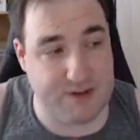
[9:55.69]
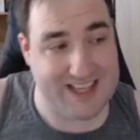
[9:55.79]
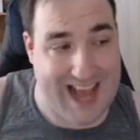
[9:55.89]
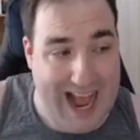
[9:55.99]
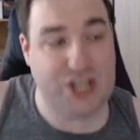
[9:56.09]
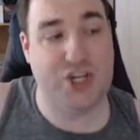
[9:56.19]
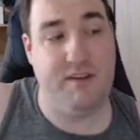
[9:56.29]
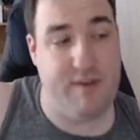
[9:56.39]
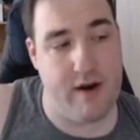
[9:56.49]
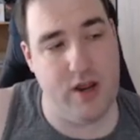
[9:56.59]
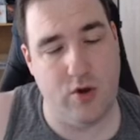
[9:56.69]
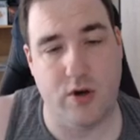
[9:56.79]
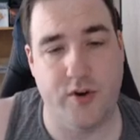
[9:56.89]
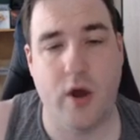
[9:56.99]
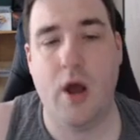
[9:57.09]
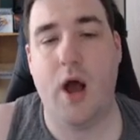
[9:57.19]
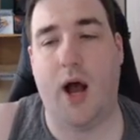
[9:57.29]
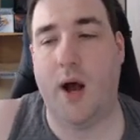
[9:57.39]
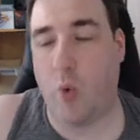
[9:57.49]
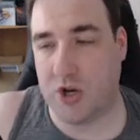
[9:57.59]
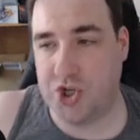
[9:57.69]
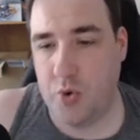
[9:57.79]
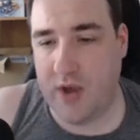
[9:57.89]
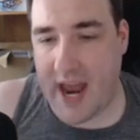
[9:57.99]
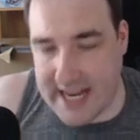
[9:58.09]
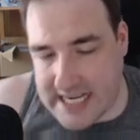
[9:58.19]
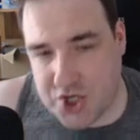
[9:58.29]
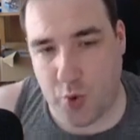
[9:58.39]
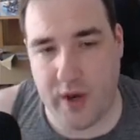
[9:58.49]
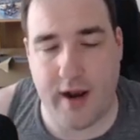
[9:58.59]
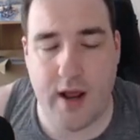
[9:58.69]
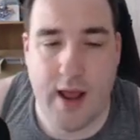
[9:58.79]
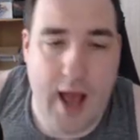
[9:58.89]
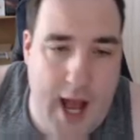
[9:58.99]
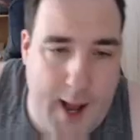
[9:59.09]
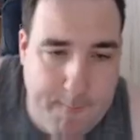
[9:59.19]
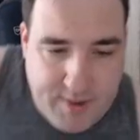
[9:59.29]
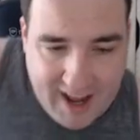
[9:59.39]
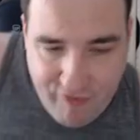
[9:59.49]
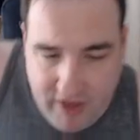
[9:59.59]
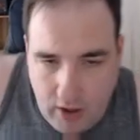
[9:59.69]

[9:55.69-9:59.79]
It's actually very good once you get into it. But I feel